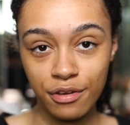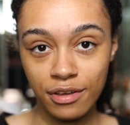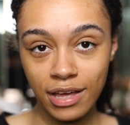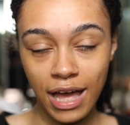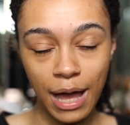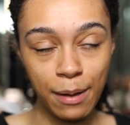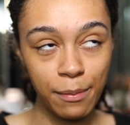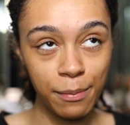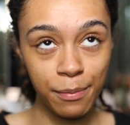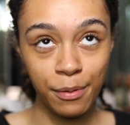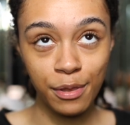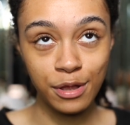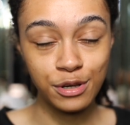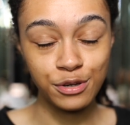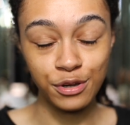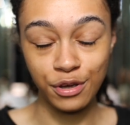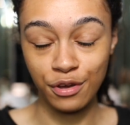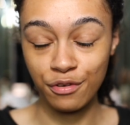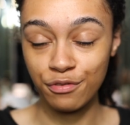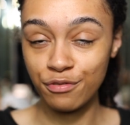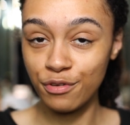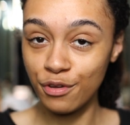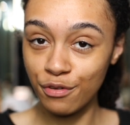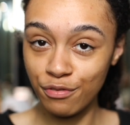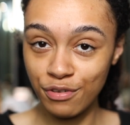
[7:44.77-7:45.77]
can't bother
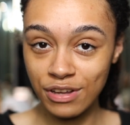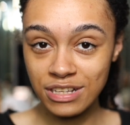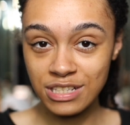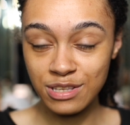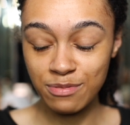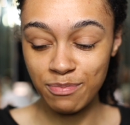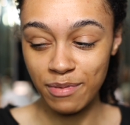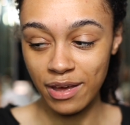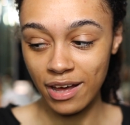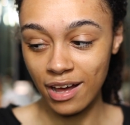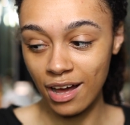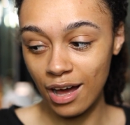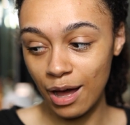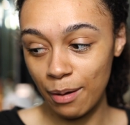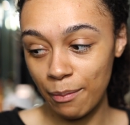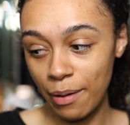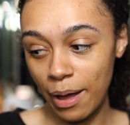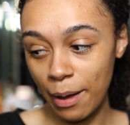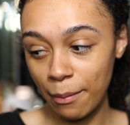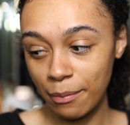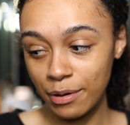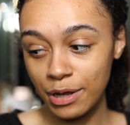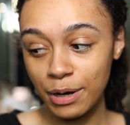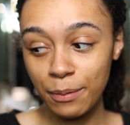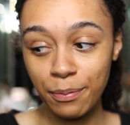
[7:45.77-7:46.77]
doing a full face of makeup,
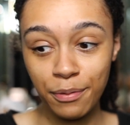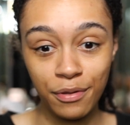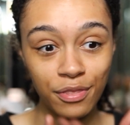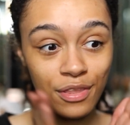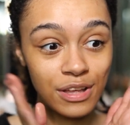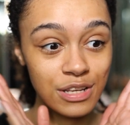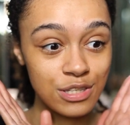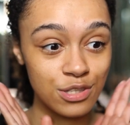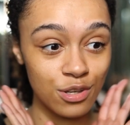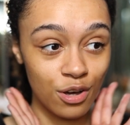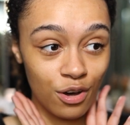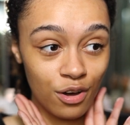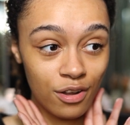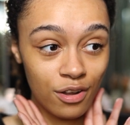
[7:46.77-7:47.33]
I'm gonna put this